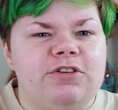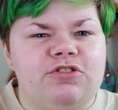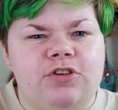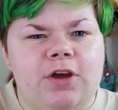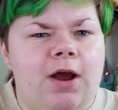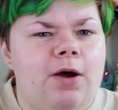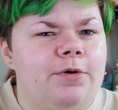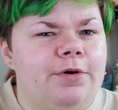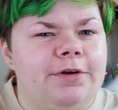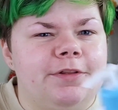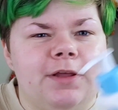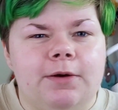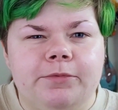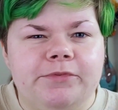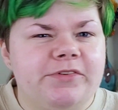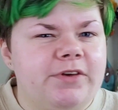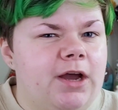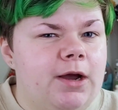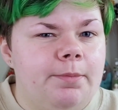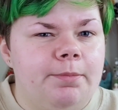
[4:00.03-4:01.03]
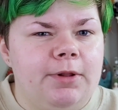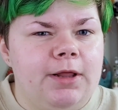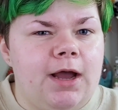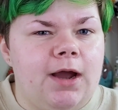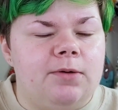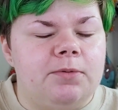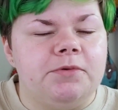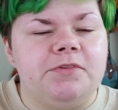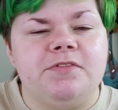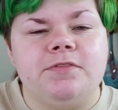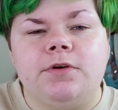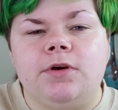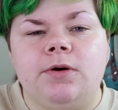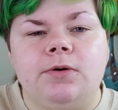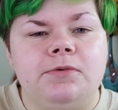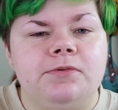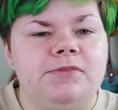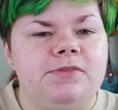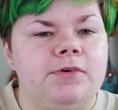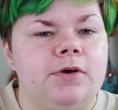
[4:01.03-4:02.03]
shower and that was a couple hours
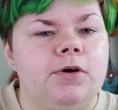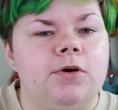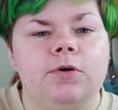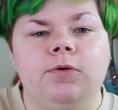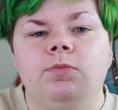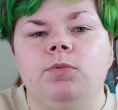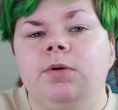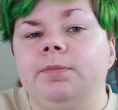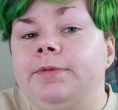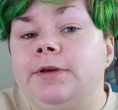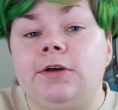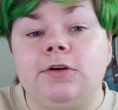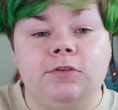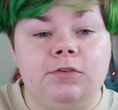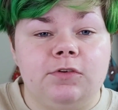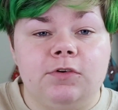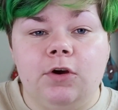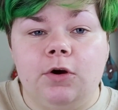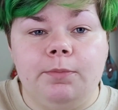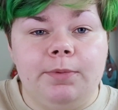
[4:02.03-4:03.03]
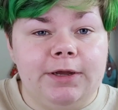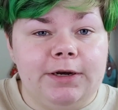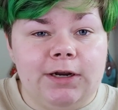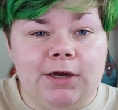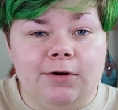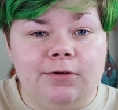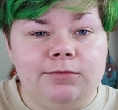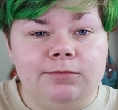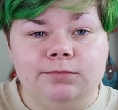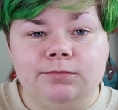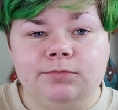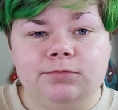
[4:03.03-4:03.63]
ago, so we'll be good to go by now.